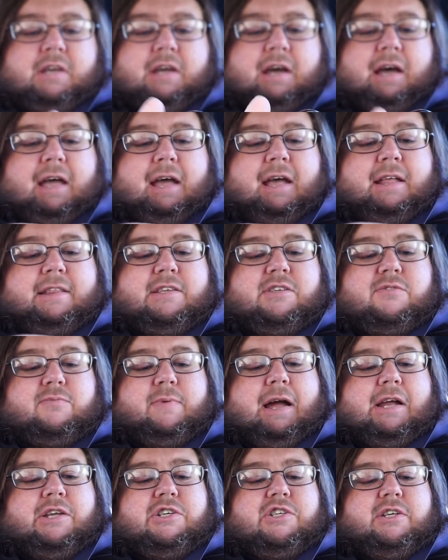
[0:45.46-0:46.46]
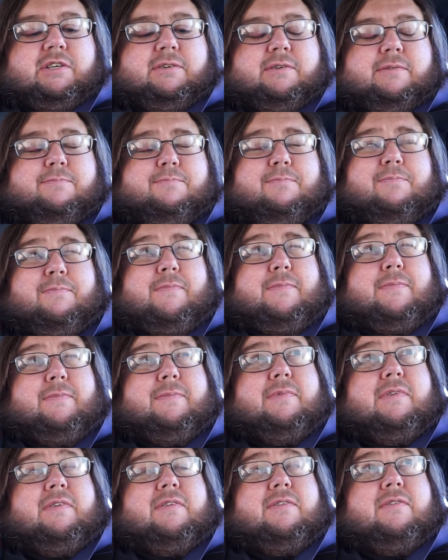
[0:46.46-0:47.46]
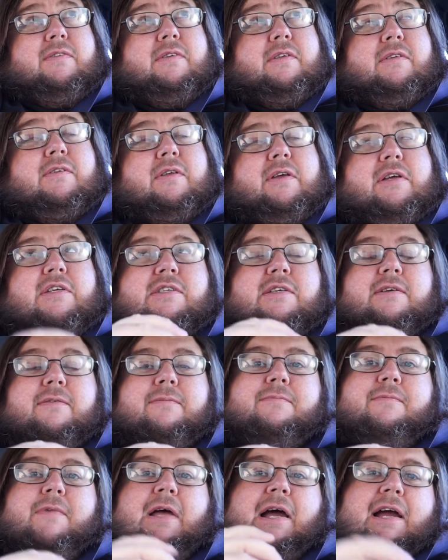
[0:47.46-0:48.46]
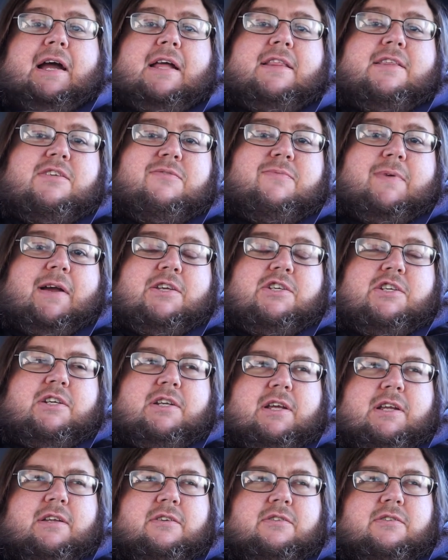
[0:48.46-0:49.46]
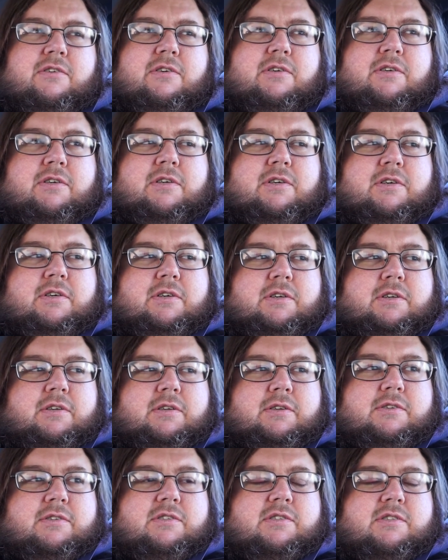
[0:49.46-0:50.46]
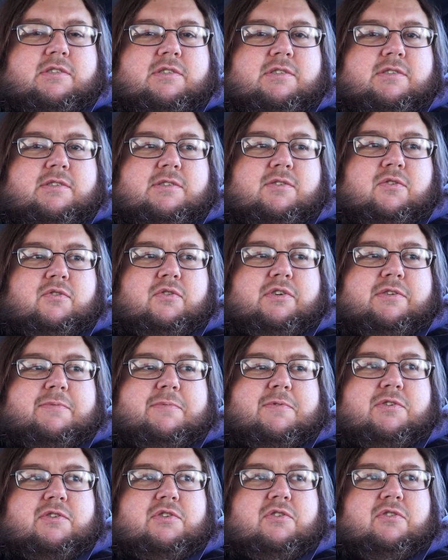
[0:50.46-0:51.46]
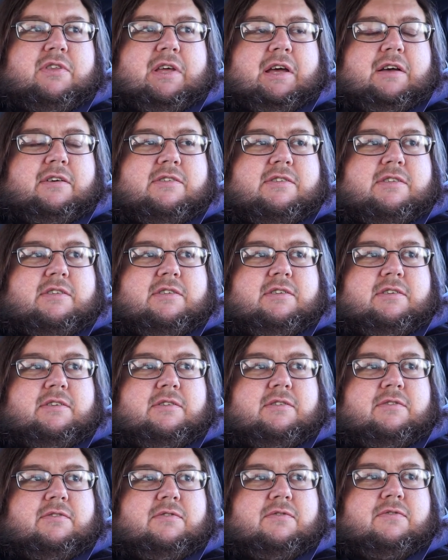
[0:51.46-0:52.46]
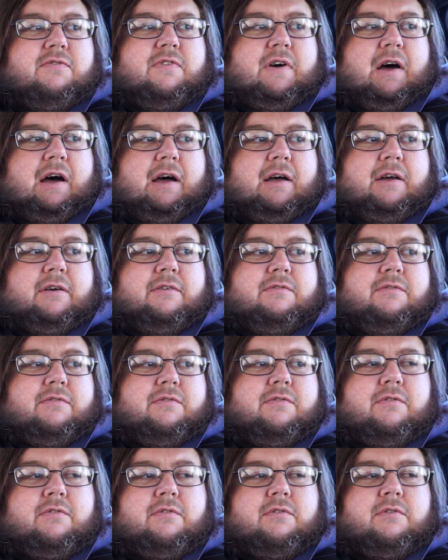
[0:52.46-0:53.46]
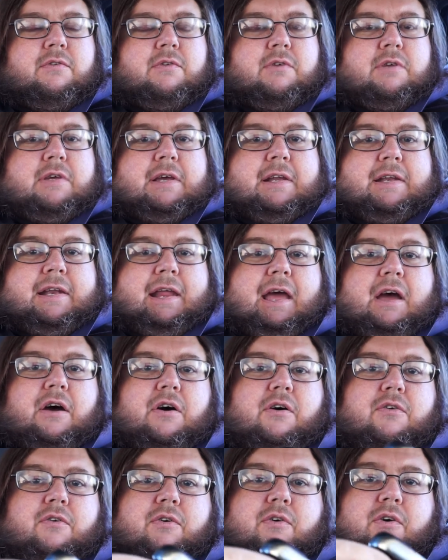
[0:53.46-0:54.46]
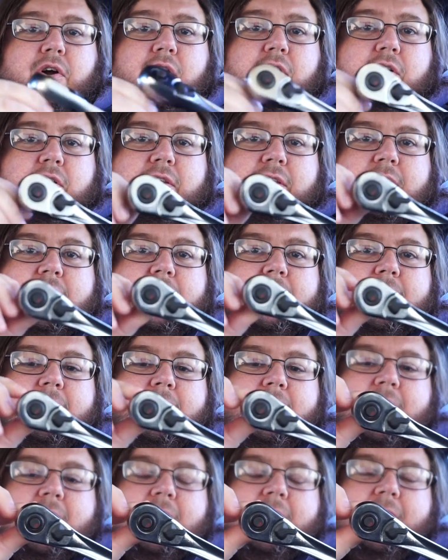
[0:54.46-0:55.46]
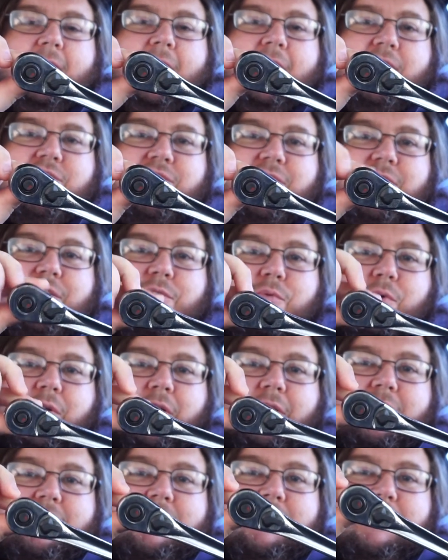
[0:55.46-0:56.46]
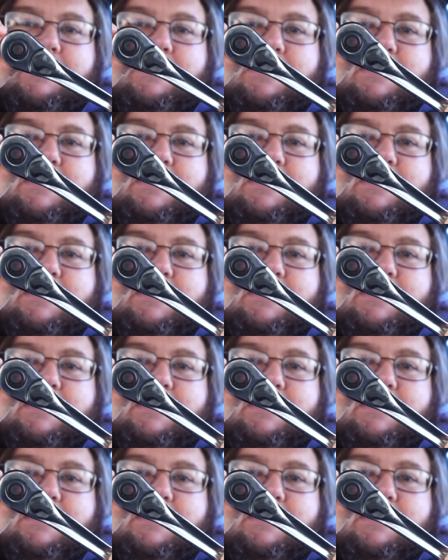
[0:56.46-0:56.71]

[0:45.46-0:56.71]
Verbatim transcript: I had this ratchet, let's see, I got this ratchet in Christmas 2005. Now, currently, it actually works